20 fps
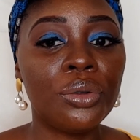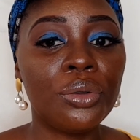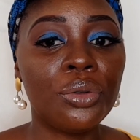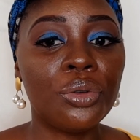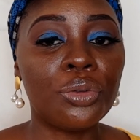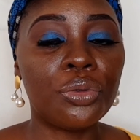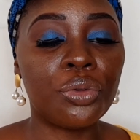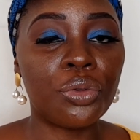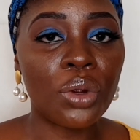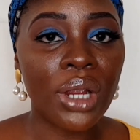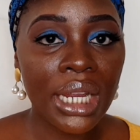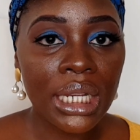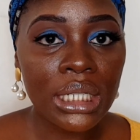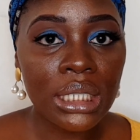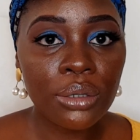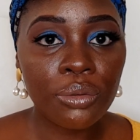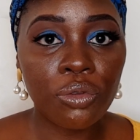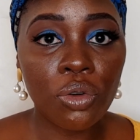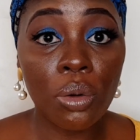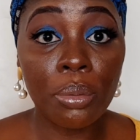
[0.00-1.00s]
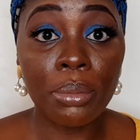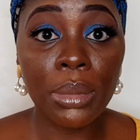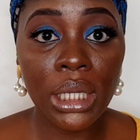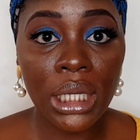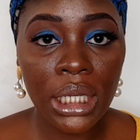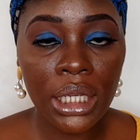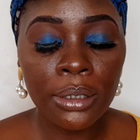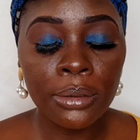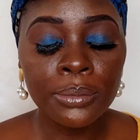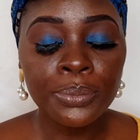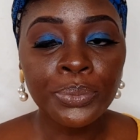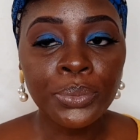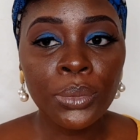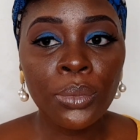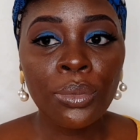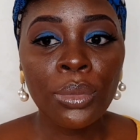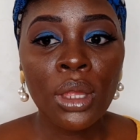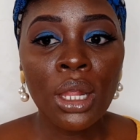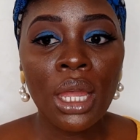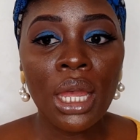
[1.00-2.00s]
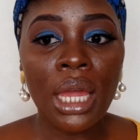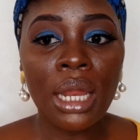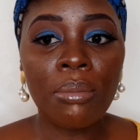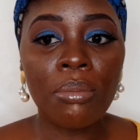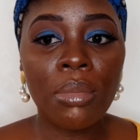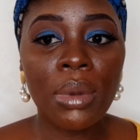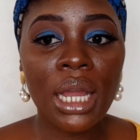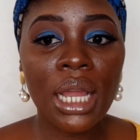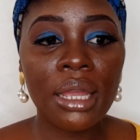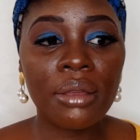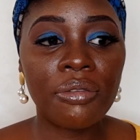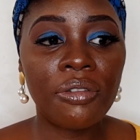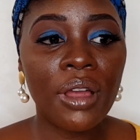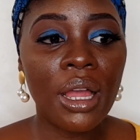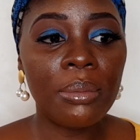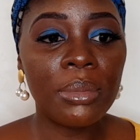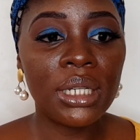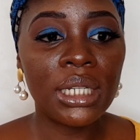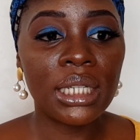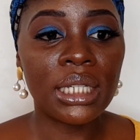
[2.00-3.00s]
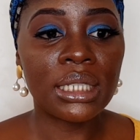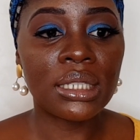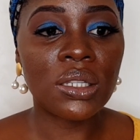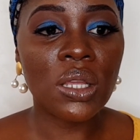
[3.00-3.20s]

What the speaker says: great for me and my family.